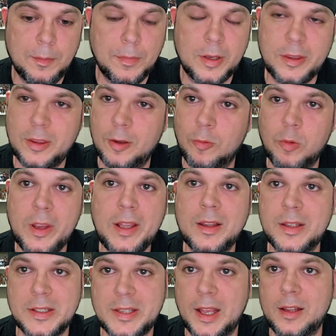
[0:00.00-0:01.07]
But the
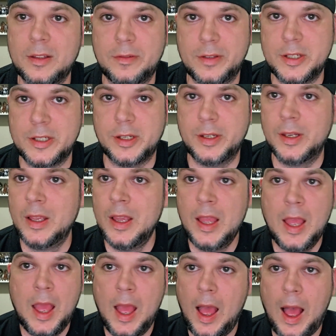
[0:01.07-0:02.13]
weekly television,
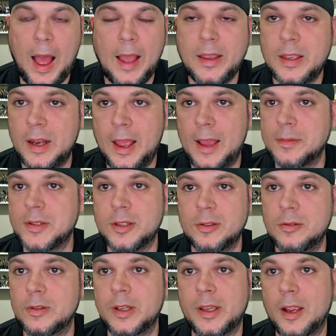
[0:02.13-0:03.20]
I could
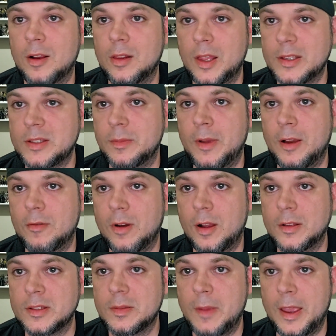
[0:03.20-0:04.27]
absolutely care less about
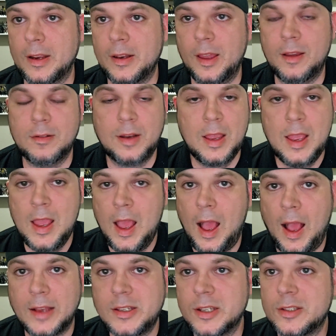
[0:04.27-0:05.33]
Raw and SmackDown.
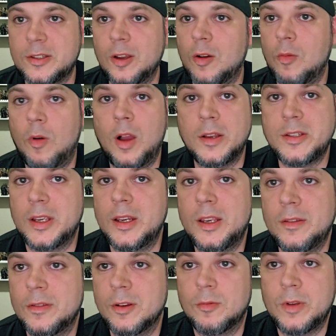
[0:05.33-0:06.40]
I just don't watch
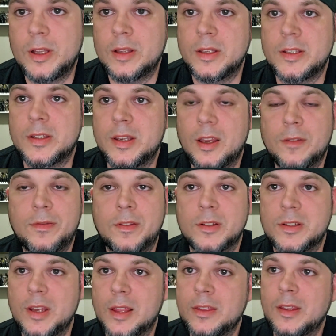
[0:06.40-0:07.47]
any of their weekly stuff.
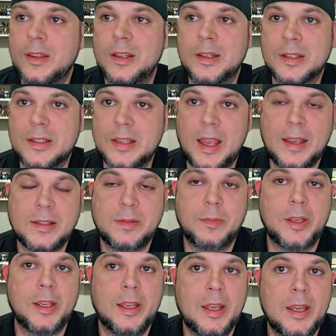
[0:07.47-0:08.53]
There's nothing that excites
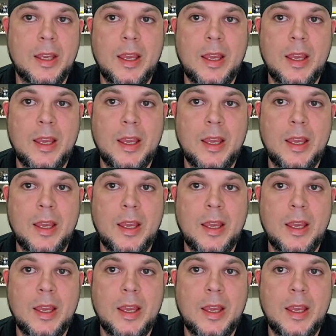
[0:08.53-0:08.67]
me.